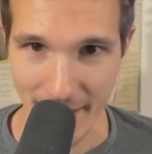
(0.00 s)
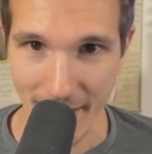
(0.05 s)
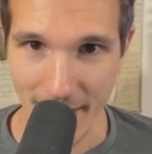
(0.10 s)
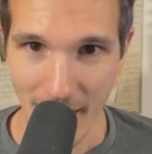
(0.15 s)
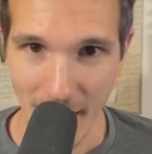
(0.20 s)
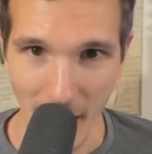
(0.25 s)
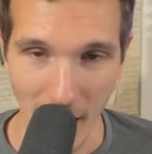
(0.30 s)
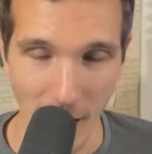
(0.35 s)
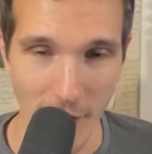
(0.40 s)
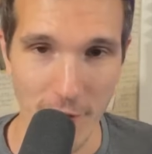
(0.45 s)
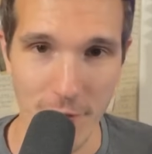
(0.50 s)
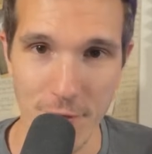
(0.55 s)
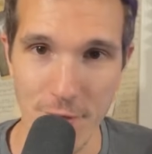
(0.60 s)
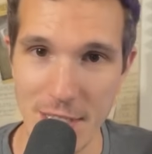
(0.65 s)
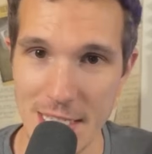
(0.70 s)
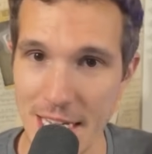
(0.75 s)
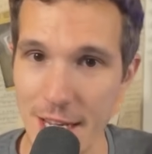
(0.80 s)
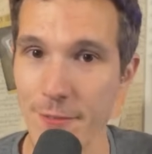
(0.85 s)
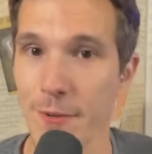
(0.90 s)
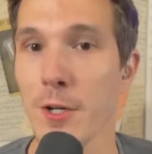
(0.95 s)
of
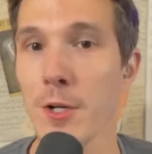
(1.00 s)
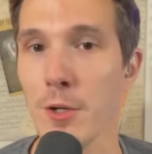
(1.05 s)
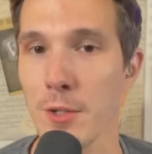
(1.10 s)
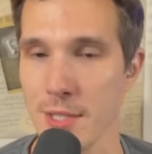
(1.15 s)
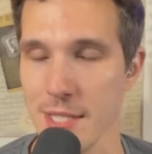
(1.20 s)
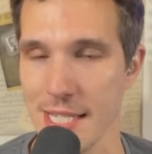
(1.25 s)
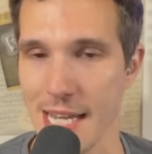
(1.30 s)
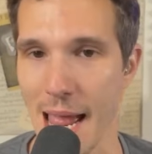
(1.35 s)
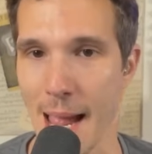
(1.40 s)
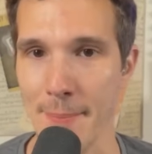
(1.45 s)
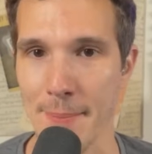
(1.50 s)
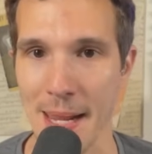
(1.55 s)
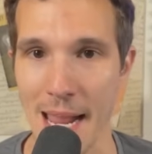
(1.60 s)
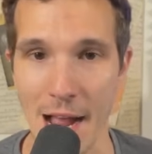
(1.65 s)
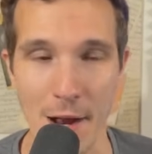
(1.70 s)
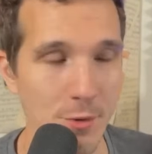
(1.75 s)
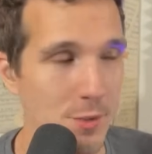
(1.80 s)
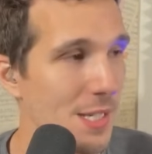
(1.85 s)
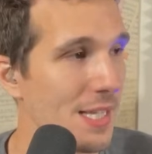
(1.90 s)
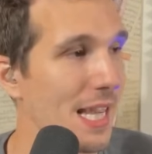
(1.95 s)
difficult snap
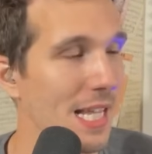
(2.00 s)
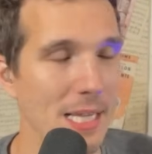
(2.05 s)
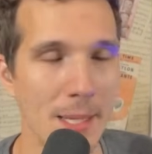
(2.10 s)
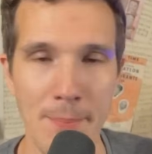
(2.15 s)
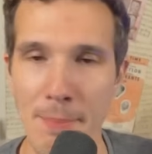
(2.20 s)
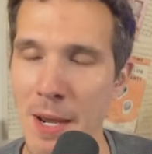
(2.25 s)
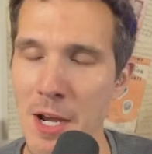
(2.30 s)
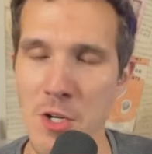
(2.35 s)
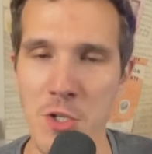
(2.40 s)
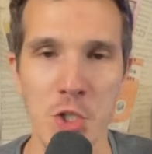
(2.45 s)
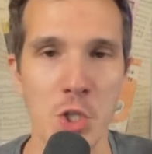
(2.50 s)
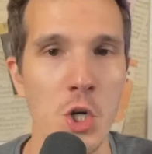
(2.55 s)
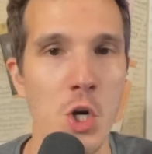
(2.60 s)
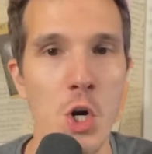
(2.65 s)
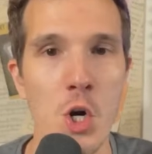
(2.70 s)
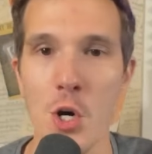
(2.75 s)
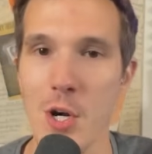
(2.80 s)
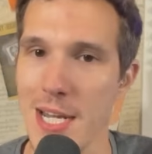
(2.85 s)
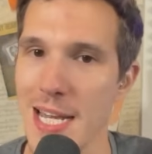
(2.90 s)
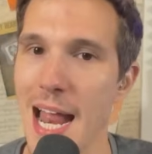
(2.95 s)
counts that the Bears
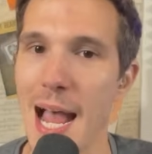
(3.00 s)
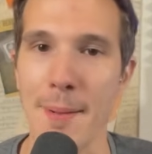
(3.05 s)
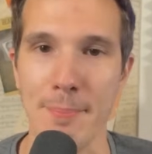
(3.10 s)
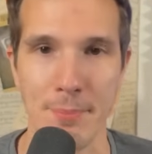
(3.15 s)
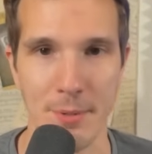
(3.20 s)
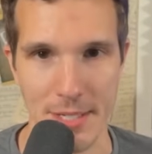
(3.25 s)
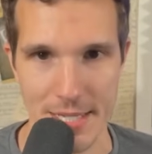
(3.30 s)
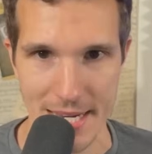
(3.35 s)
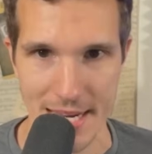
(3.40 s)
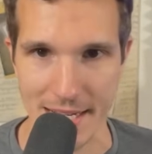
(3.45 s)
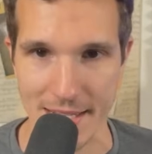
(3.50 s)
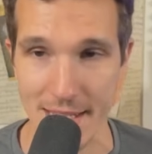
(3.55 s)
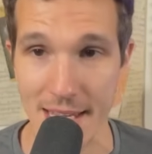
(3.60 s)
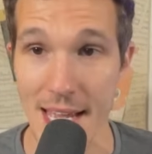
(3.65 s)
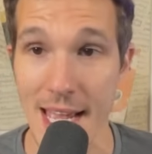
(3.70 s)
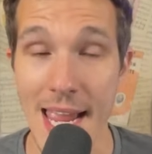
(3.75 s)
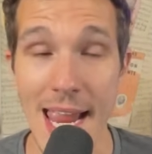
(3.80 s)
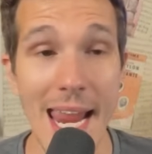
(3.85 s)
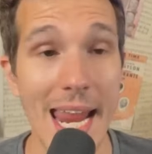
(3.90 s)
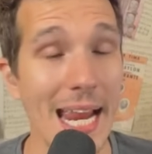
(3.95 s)
could not predict,
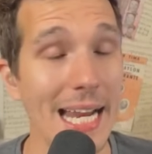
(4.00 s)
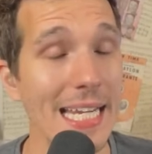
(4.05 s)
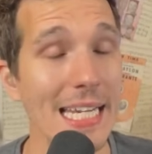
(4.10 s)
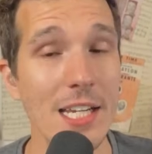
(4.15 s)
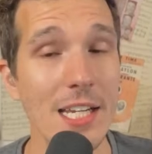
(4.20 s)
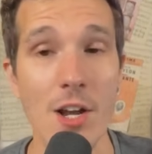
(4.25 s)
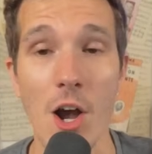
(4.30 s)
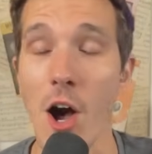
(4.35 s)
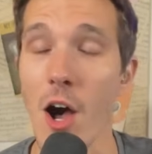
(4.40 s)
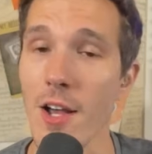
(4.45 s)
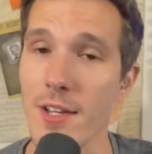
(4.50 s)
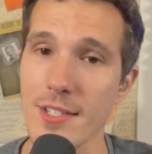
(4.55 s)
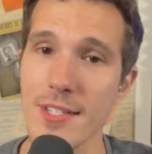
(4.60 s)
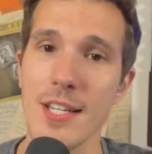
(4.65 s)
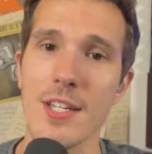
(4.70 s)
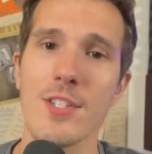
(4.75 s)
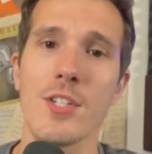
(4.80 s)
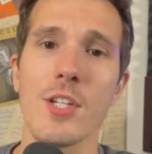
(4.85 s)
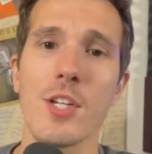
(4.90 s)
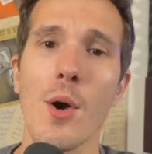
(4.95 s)
and he caused us
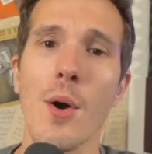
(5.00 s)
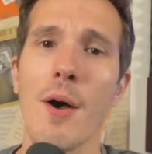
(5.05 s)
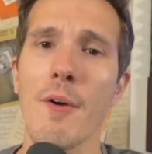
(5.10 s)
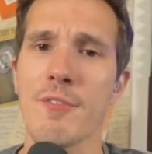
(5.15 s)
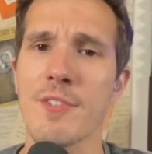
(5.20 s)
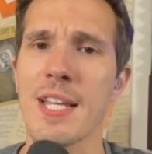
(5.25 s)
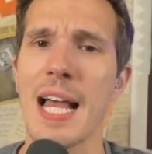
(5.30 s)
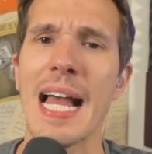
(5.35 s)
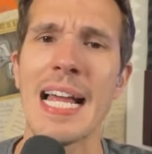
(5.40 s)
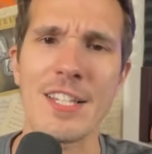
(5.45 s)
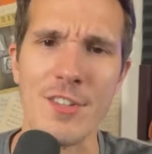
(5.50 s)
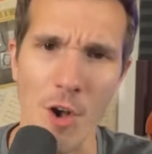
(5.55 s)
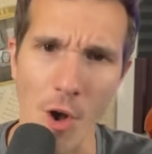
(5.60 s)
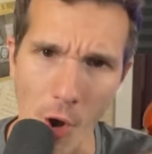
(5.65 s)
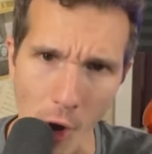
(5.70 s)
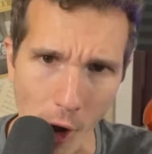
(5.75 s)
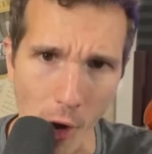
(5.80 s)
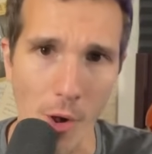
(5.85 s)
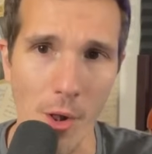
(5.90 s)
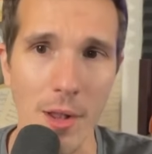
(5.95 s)
to go off sides
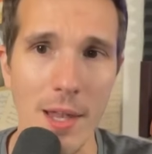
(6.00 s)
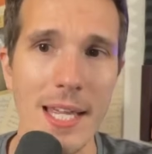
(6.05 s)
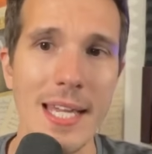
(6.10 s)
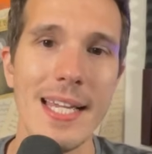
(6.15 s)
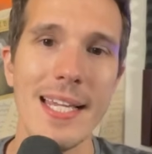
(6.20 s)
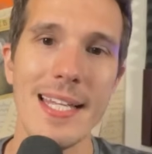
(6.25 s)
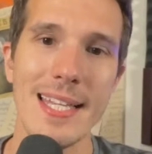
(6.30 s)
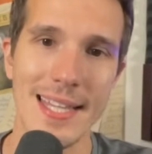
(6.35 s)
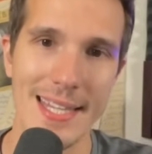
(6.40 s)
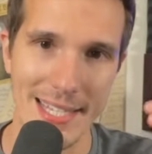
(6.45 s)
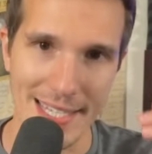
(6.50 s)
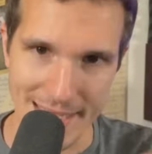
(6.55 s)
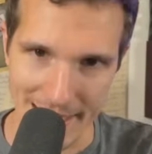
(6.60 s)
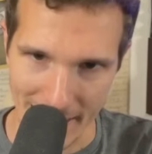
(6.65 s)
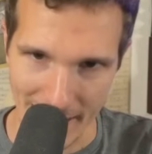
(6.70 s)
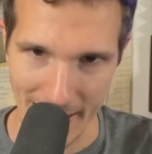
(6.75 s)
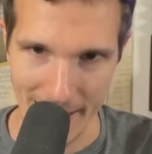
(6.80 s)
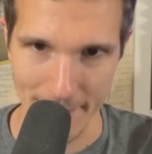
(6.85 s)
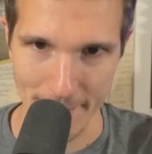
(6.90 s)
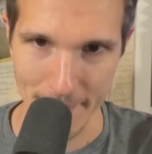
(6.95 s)
all the time.